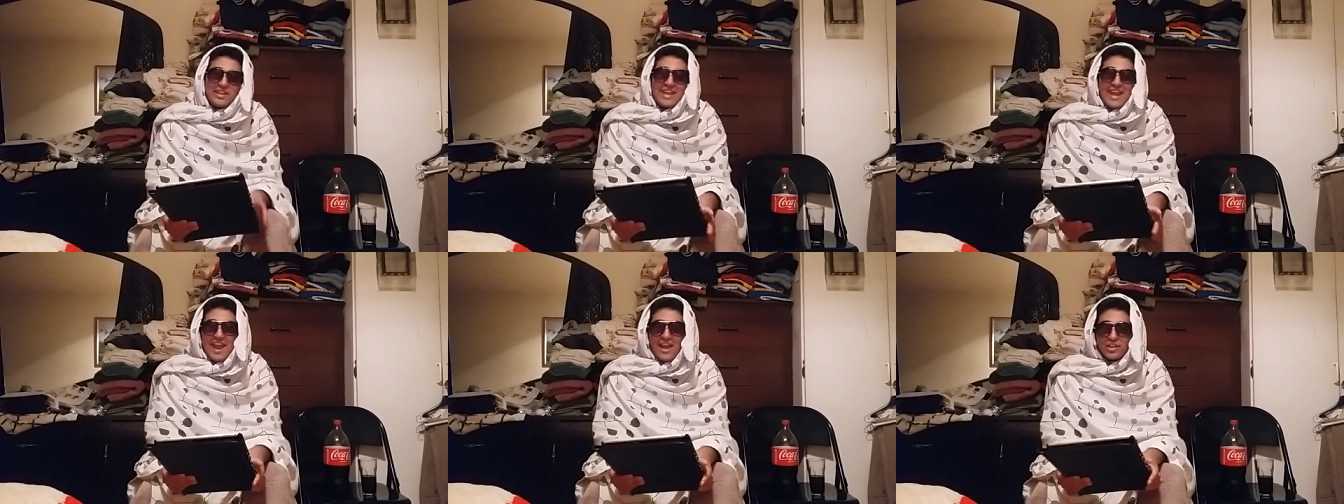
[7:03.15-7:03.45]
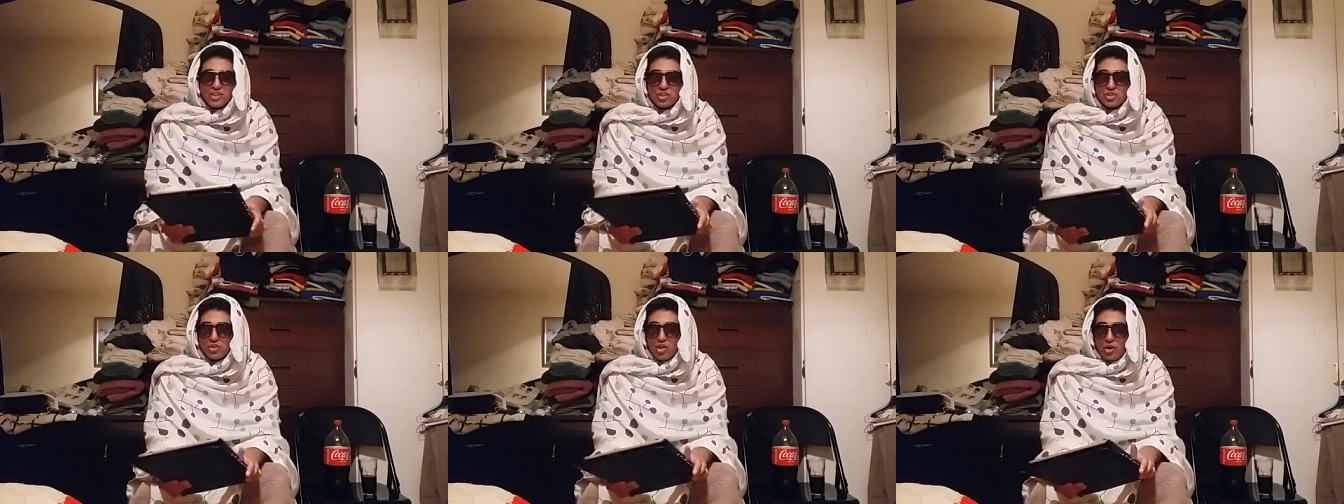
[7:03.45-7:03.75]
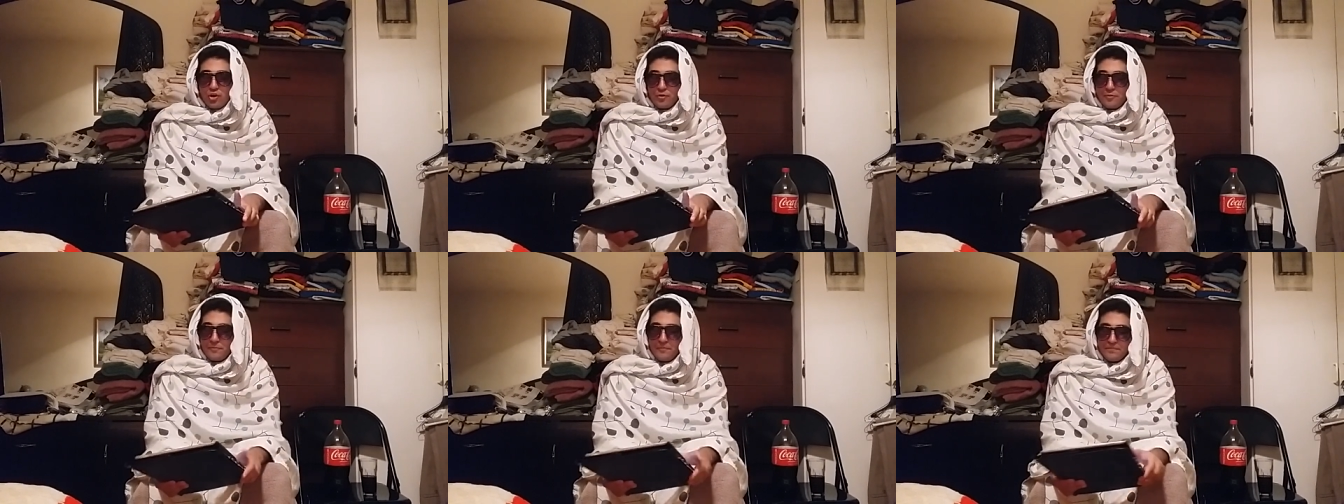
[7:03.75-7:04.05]

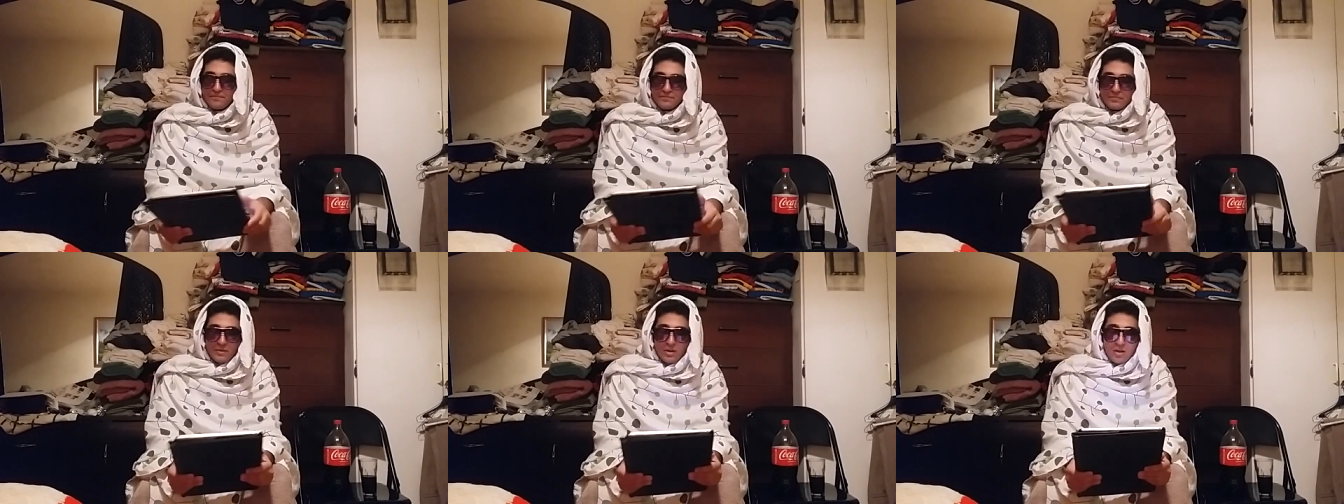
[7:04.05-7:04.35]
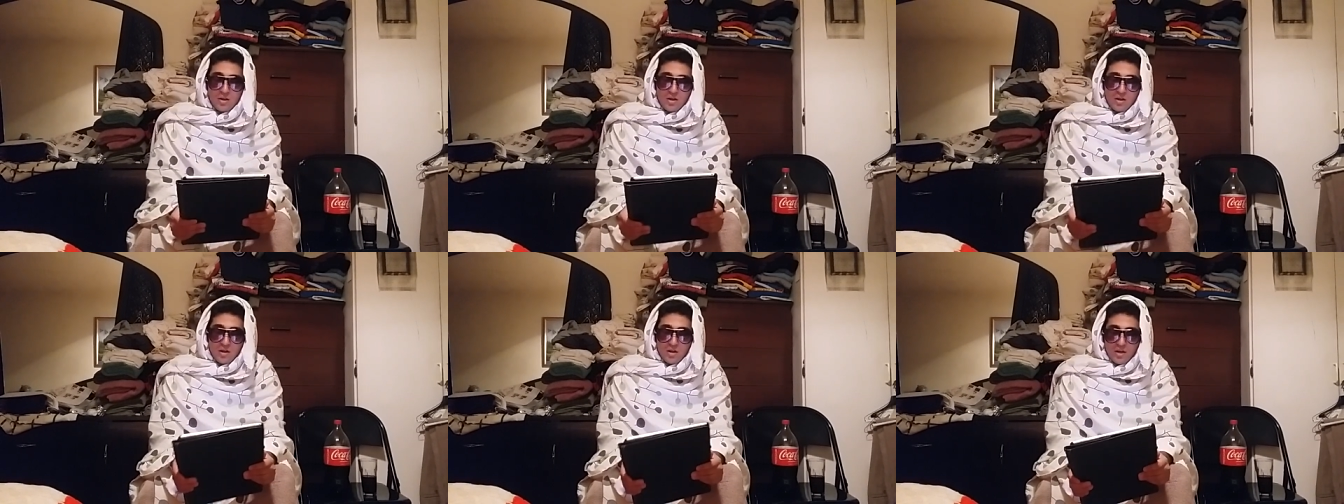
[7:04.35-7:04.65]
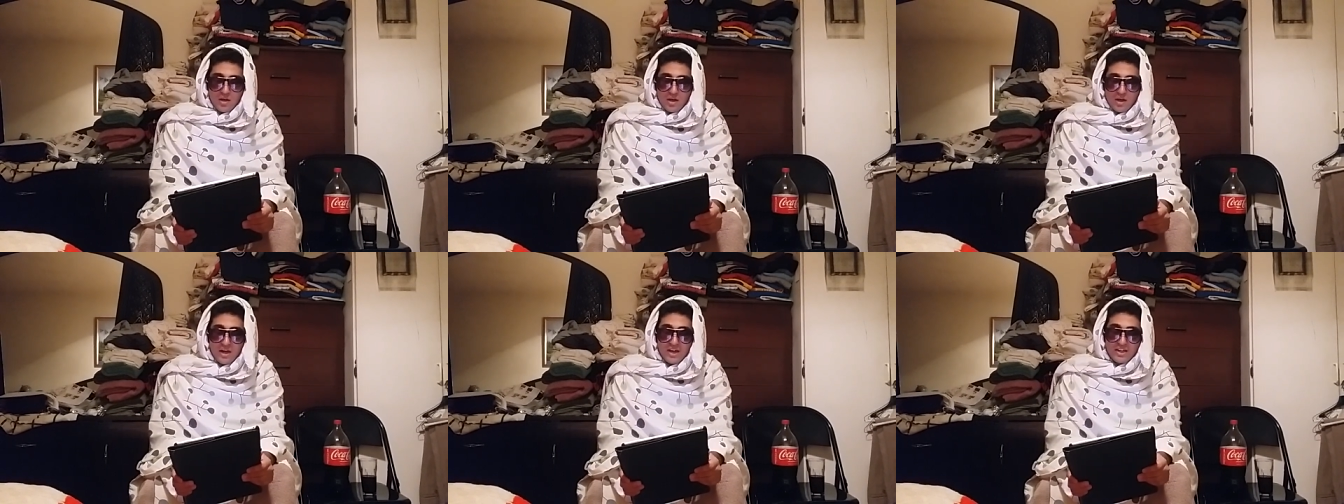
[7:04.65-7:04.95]
D'Angelo
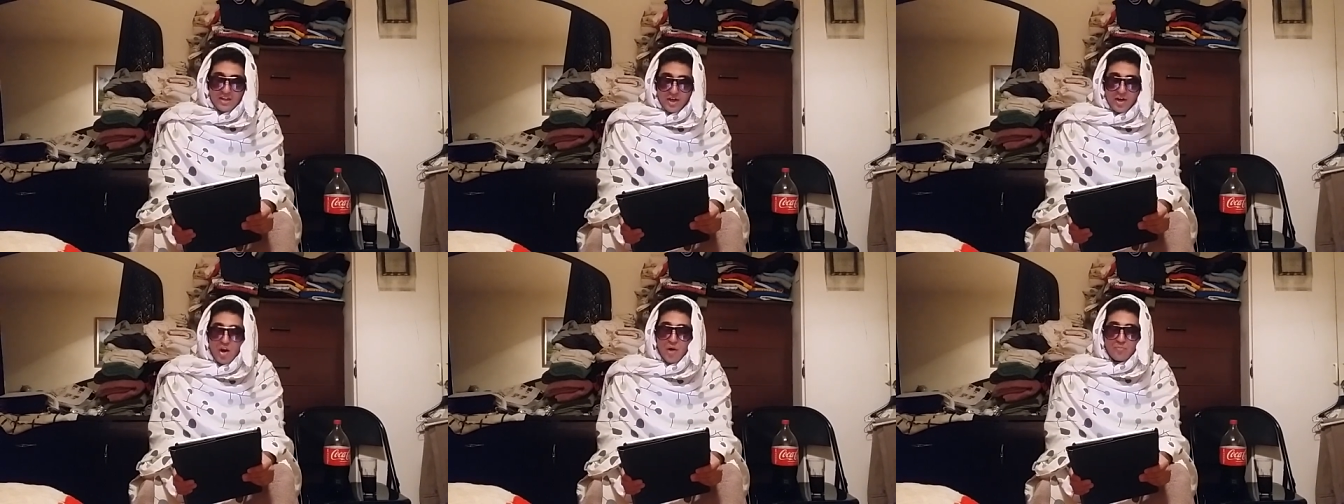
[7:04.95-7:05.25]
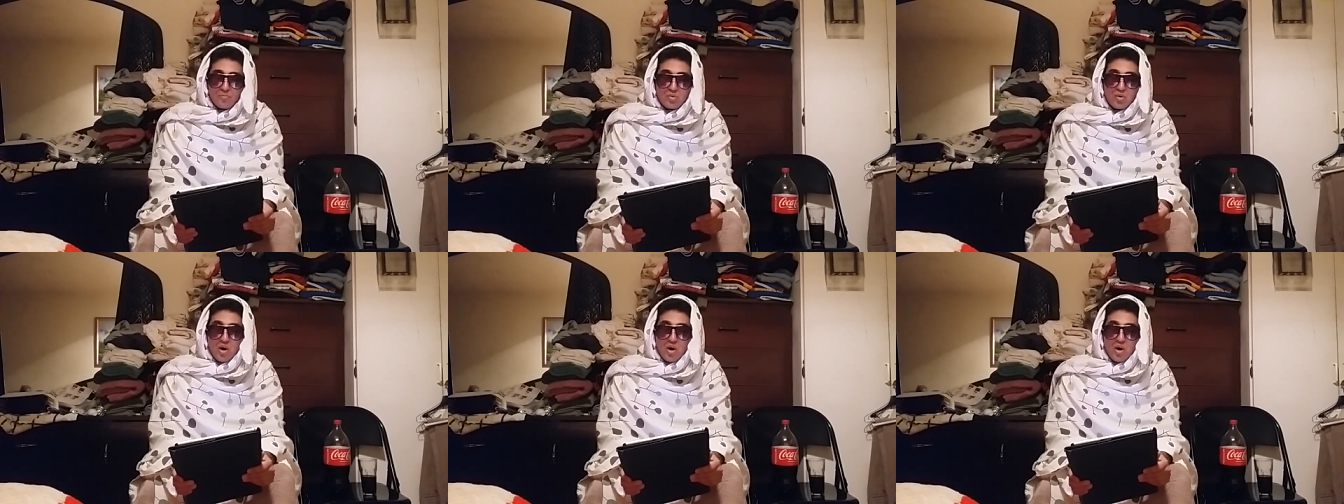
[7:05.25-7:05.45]
cut